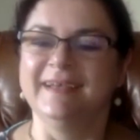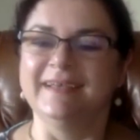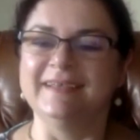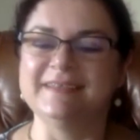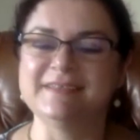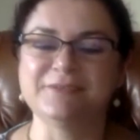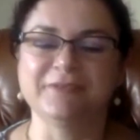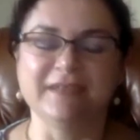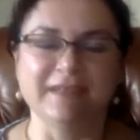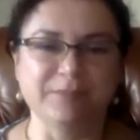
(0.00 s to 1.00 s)
it's
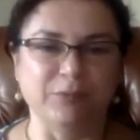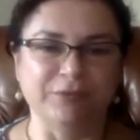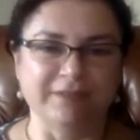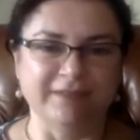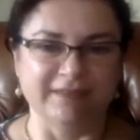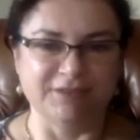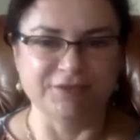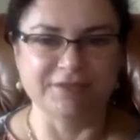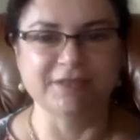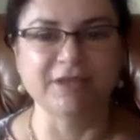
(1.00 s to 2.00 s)
really important that you
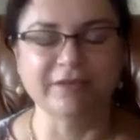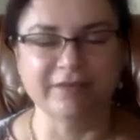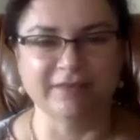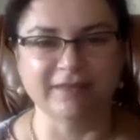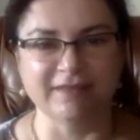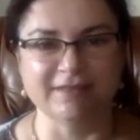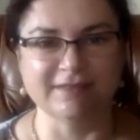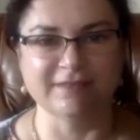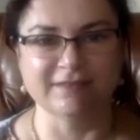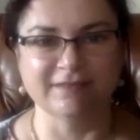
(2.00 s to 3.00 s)
start
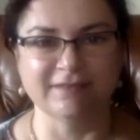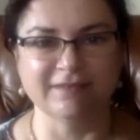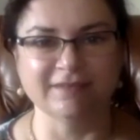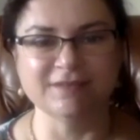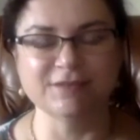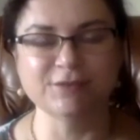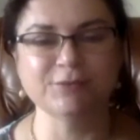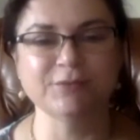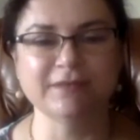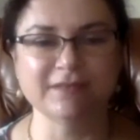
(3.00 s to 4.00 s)
this as
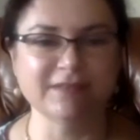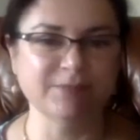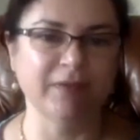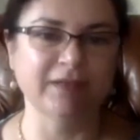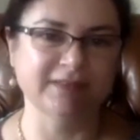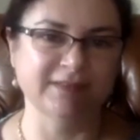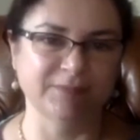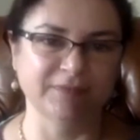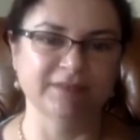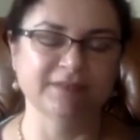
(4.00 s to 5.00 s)
soon as
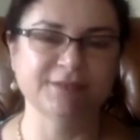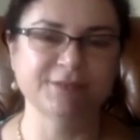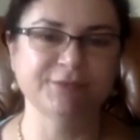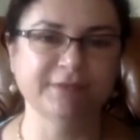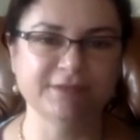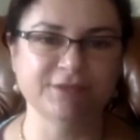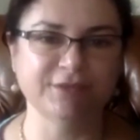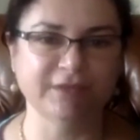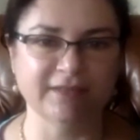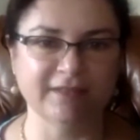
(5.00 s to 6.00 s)
possible, as soon as you
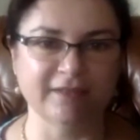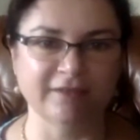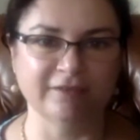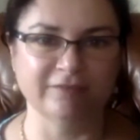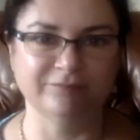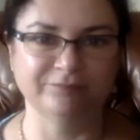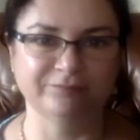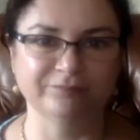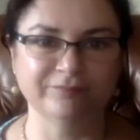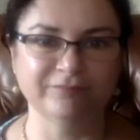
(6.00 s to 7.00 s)
get here,
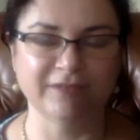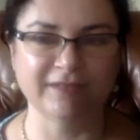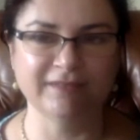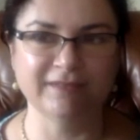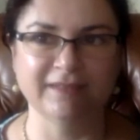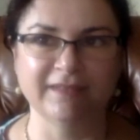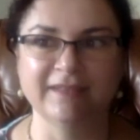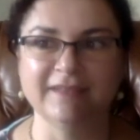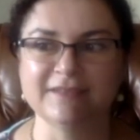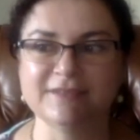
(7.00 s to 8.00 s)
right?
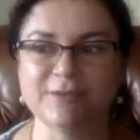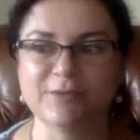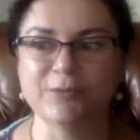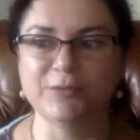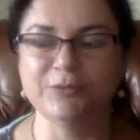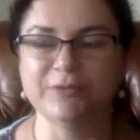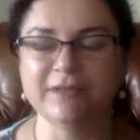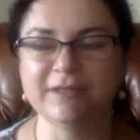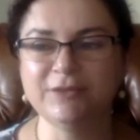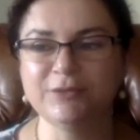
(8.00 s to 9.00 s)
So you
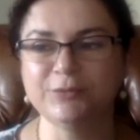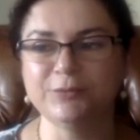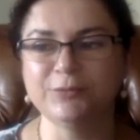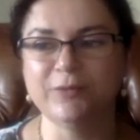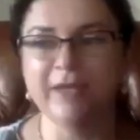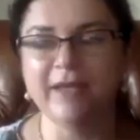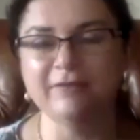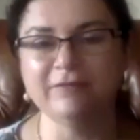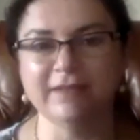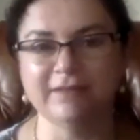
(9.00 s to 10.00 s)
get to
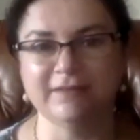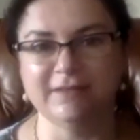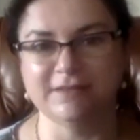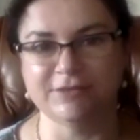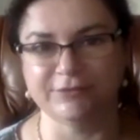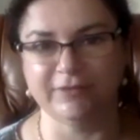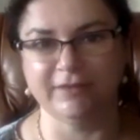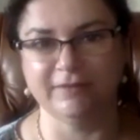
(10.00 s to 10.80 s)
have that history